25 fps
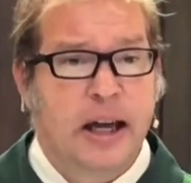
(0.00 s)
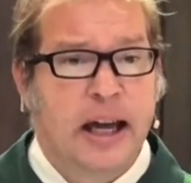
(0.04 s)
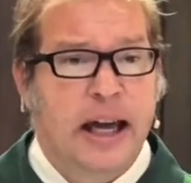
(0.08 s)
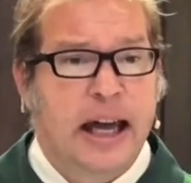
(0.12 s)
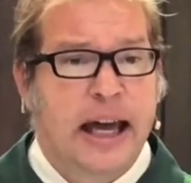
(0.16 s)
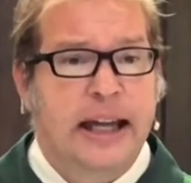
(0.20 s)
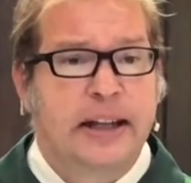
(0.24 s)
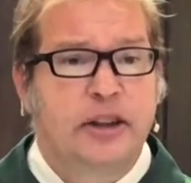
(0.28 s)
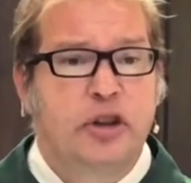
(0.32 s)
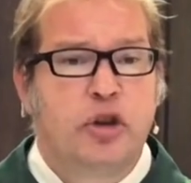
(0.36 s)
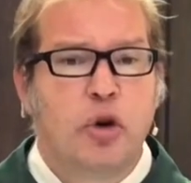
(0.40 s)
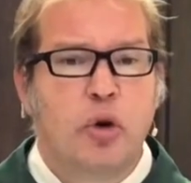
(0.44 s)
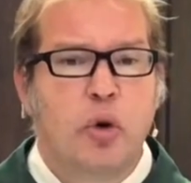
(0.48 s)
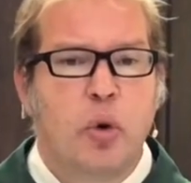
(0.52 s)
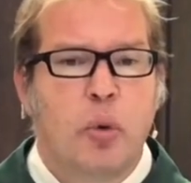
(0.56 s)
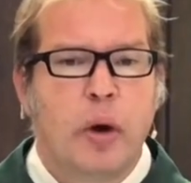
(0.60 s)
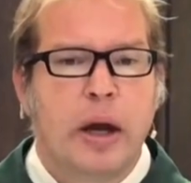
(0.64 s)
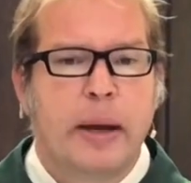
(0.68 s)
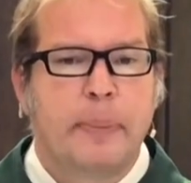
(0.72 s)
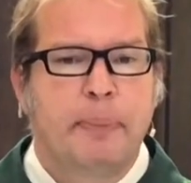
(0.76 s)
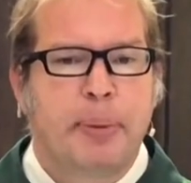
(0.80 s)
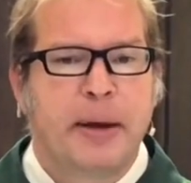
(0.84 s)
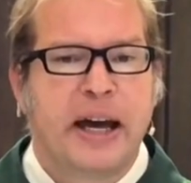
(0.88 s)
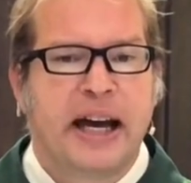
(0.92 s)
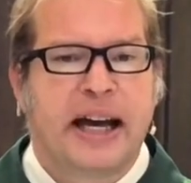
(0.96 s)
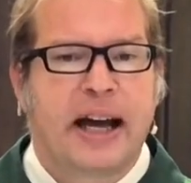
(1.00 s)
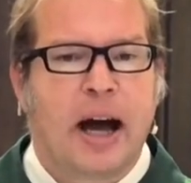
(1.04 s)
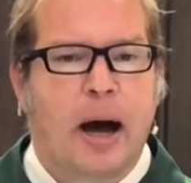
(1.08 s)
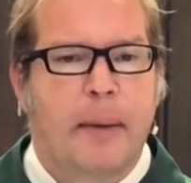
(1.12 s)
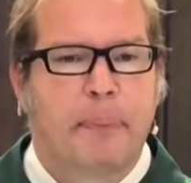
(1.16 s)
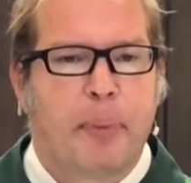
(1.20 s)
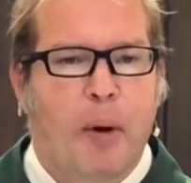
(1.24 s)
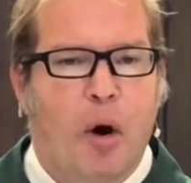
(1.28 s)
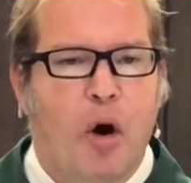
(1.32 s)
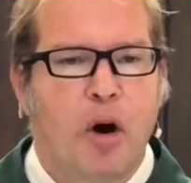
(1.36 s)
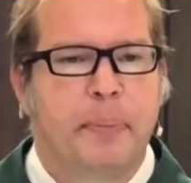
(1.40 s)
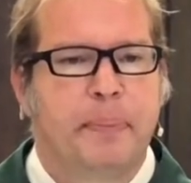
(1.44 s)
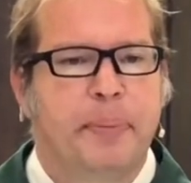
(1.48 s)
And do we pick up
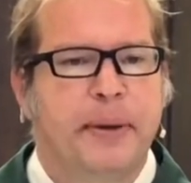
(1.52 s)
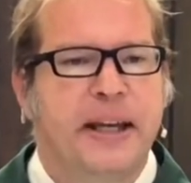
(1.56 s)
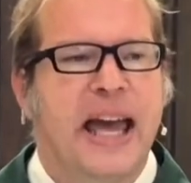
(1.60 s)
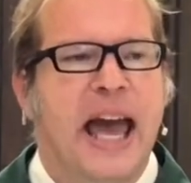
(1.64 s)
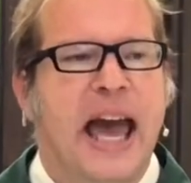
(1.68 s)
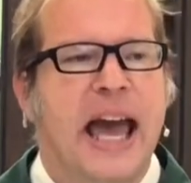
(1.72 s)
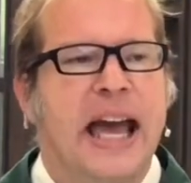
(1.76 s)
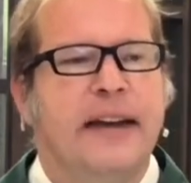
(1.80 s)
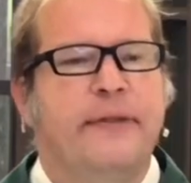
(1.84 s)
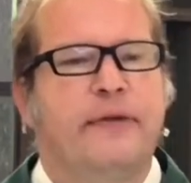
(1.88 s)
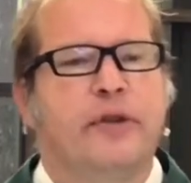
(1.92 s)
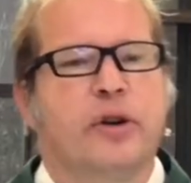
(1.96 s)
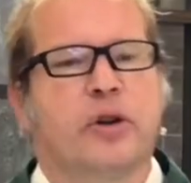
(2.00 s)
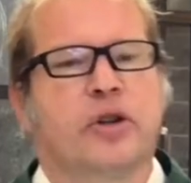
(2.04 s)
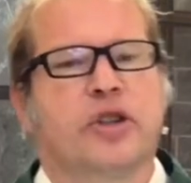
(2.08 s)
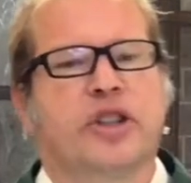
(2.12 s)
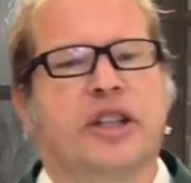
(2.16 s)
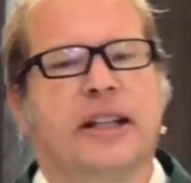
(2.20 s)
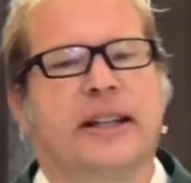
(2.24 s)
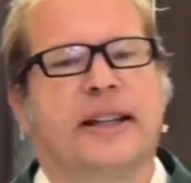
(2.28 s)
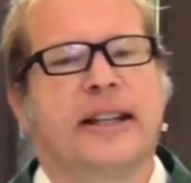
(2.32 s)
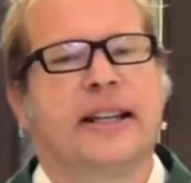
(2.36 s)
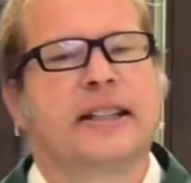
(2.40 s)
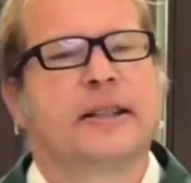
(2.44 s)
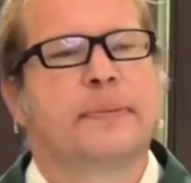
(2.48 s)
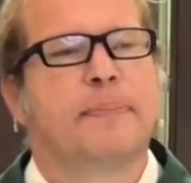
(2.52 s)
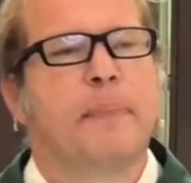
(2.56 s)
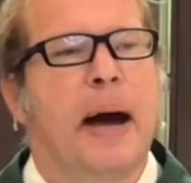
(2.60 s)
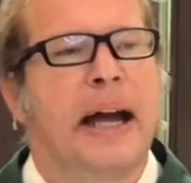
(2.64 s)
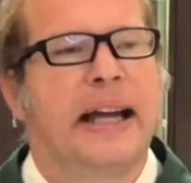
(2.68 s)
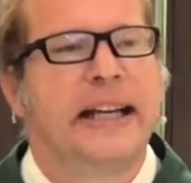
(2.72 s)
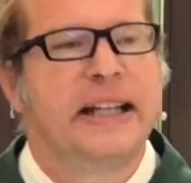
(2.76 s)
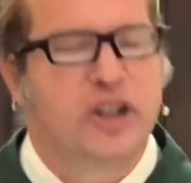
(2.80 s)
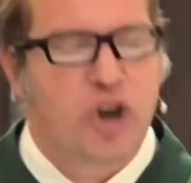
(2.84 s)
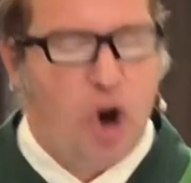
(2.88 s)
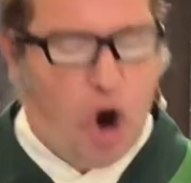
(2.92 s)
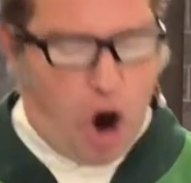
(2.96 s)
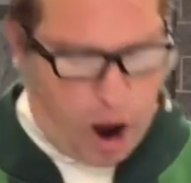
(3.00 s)
on behaviors that this
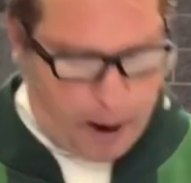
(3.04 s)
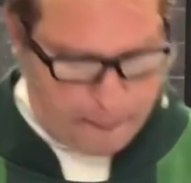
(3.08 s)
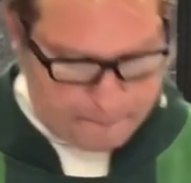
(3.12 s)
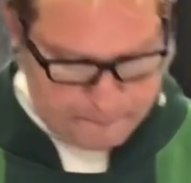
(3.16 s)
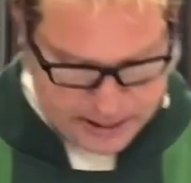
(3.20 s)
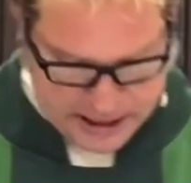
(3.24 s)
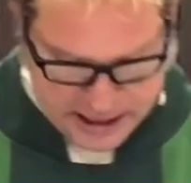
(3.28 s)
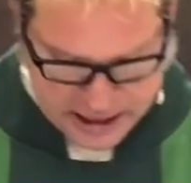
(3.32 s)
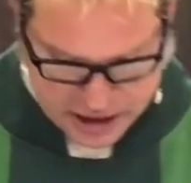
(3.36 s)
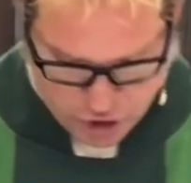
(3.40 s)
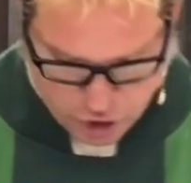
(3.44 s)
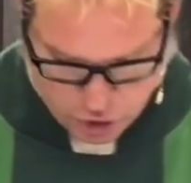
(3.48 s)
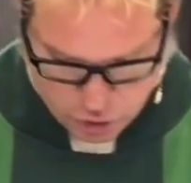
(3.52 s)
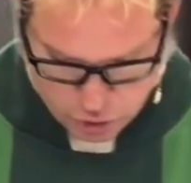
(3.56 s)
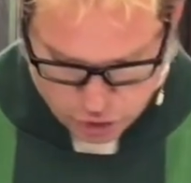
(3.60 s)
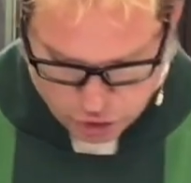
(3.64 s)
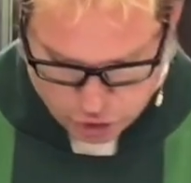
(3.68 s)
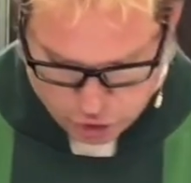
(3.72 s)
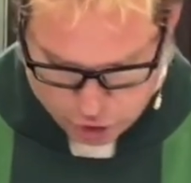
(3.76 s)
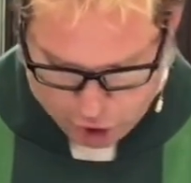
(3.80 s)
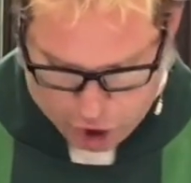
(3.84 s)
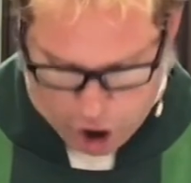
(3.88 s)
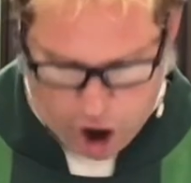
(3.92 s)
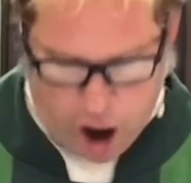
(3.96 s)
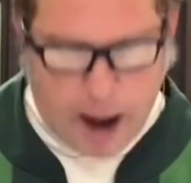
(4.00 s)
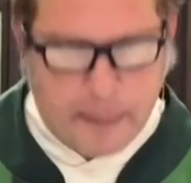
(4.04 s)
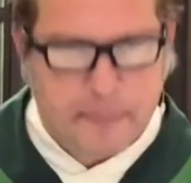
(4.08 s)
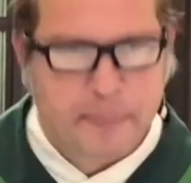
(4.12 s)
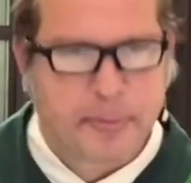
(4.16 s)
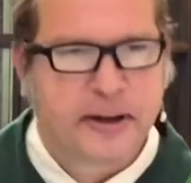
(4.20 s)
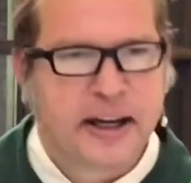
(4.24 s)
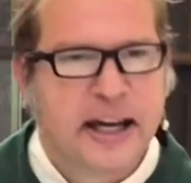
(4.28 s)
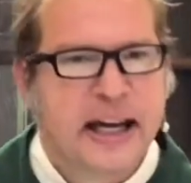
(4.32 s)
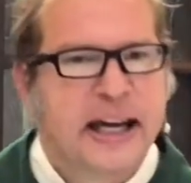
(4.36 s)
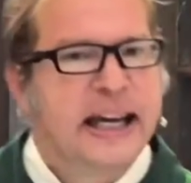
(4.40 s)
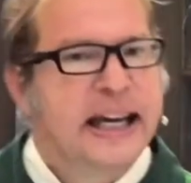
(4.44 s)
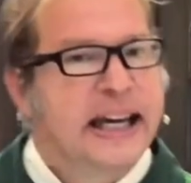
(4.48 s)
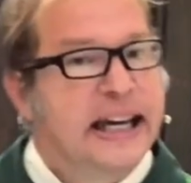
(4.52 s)
might not be a good cop?
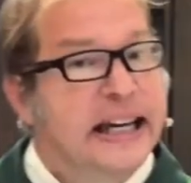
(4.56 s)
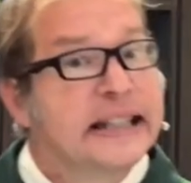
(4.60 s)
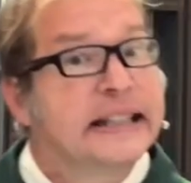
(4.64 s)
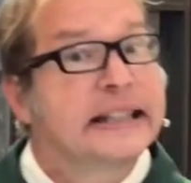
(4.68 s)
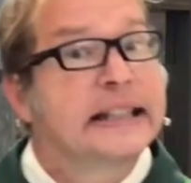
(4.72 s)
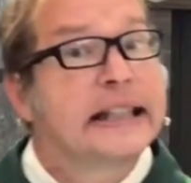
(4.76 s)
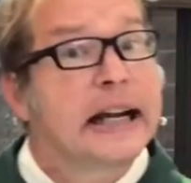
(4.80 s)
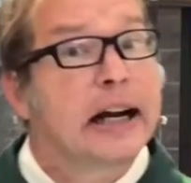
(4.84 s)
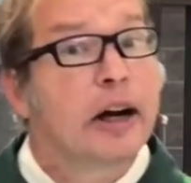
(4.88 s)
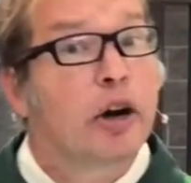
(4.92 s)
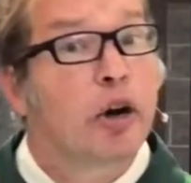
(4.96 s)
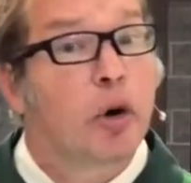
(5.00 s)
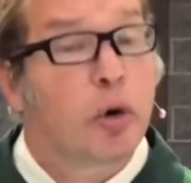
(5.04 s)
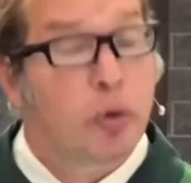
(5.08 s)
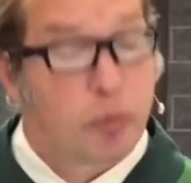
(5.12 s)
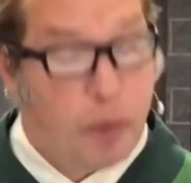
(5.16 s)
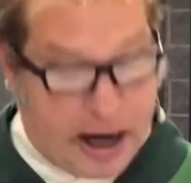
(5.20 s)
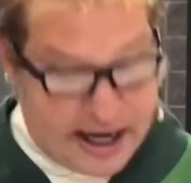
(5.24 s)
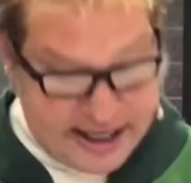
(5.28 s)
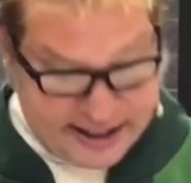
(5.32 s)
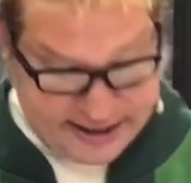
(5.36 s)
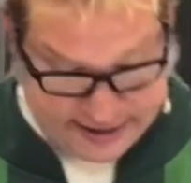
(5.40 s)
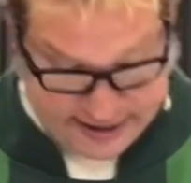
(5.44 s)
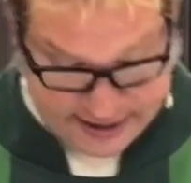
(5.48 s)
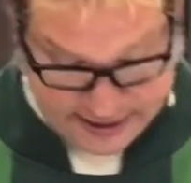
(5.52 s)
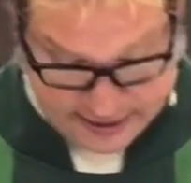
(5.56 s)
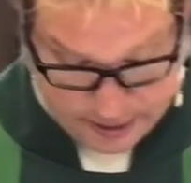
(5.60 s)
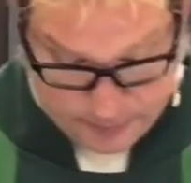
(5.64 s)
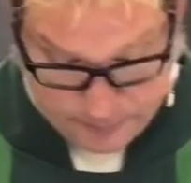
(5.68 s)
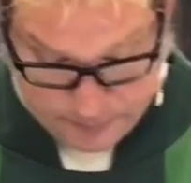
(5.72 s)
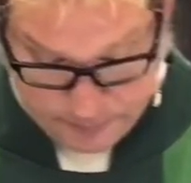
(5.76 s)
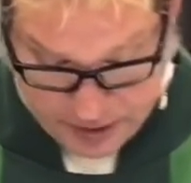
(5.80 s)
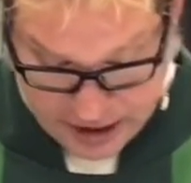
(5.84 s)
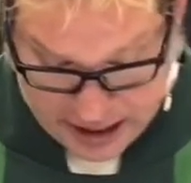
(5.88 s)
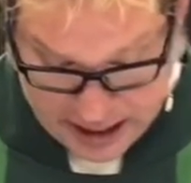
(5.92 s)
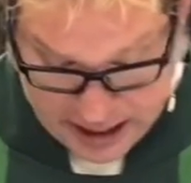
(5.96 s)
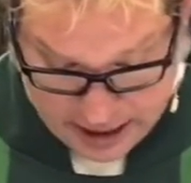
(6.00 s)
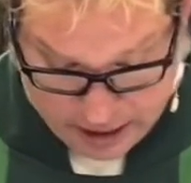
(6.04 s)
Is there a racism
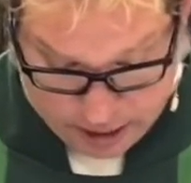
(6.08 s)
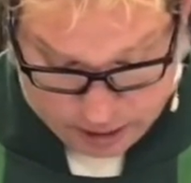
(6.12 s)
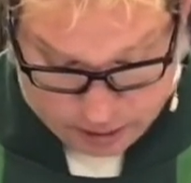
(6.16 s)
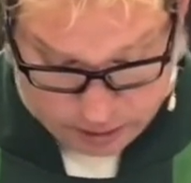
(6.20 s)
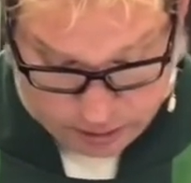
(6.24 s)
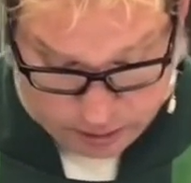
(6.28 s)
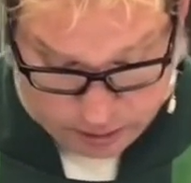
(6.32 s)
there?